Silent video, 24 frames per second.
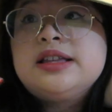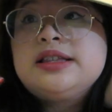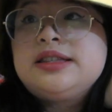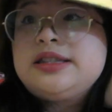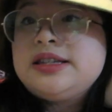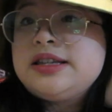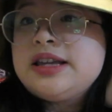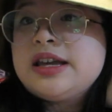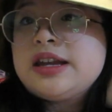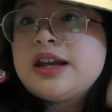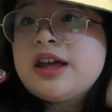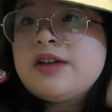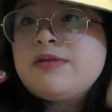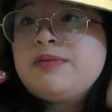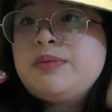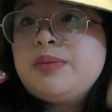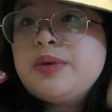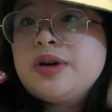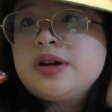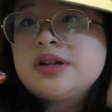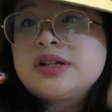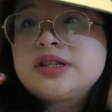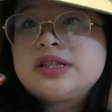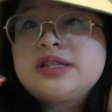DNF
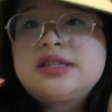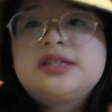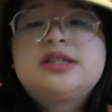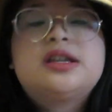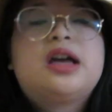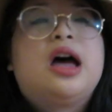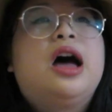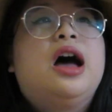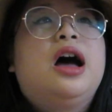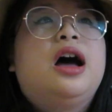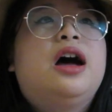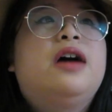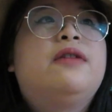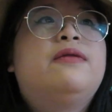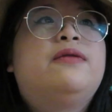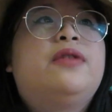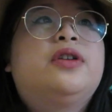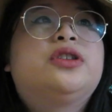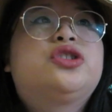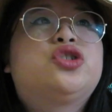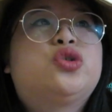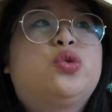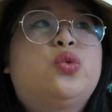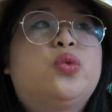books
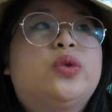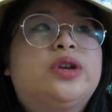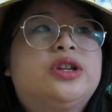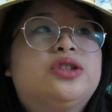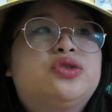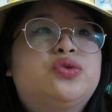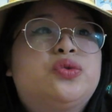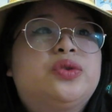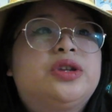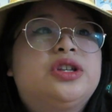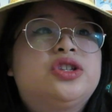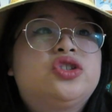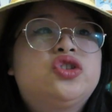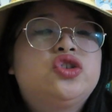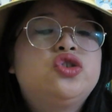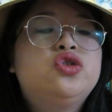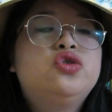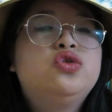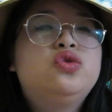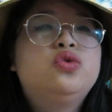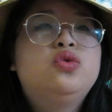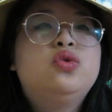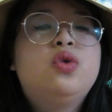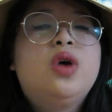of
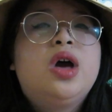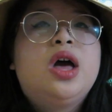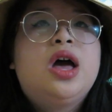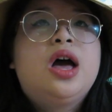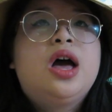2022.